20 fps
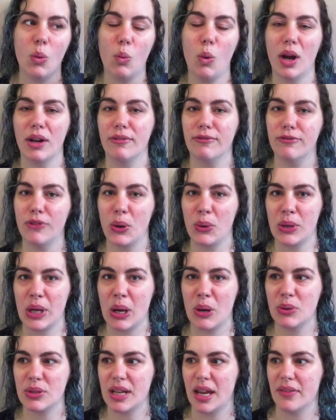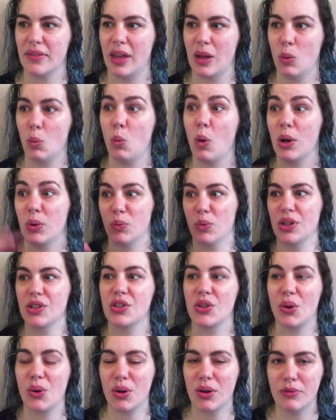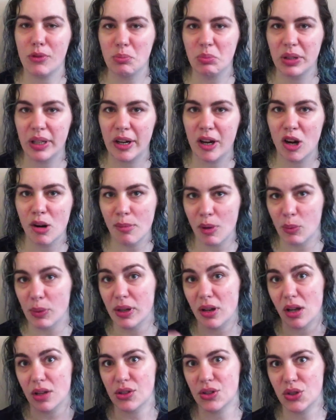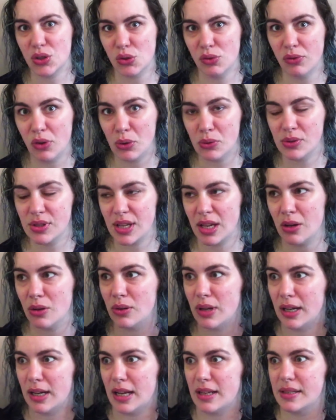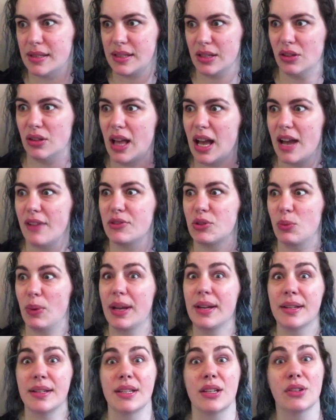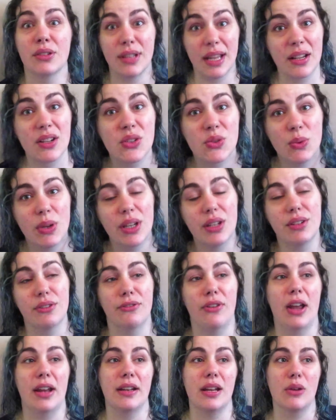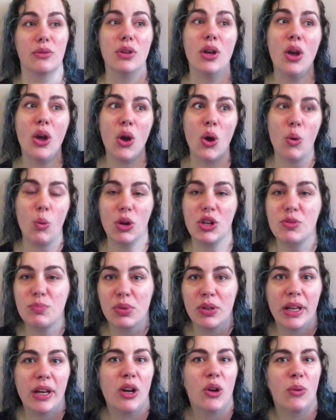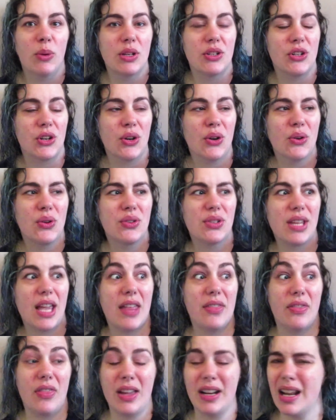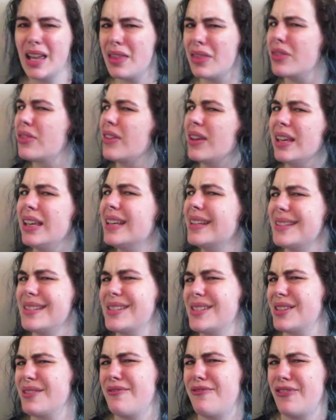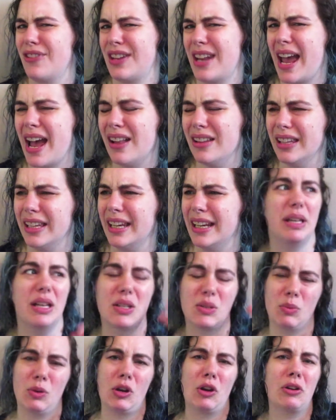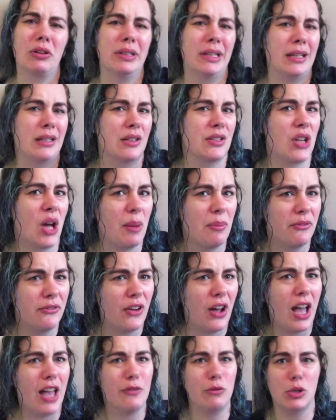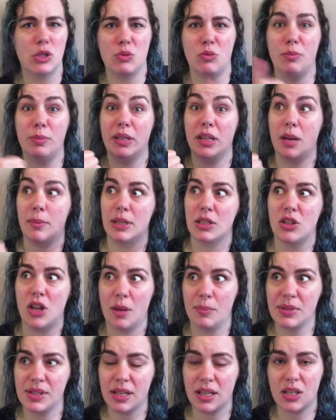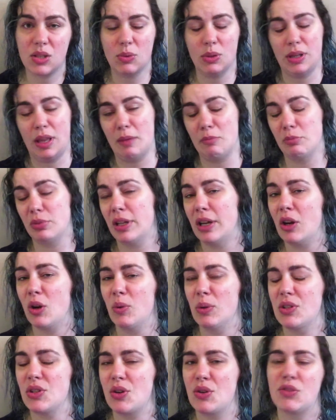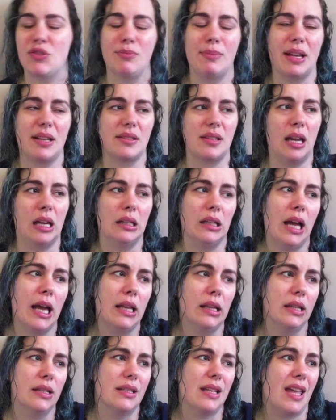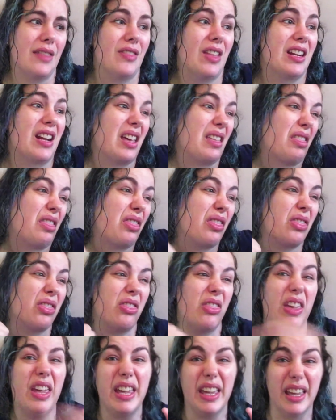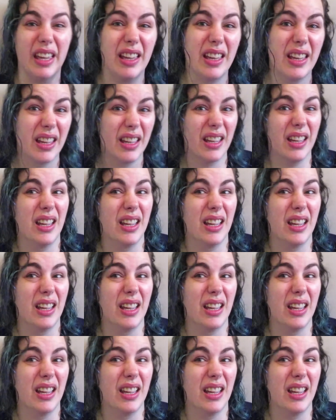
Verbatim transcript: one vote out and then one return of a player, but we got two votes out, and I still have to wait until next week to find out which player returns, and then I think it's the finale, because we're currently at a top five, which will become a top six when that player returns from Exile Island, and then I think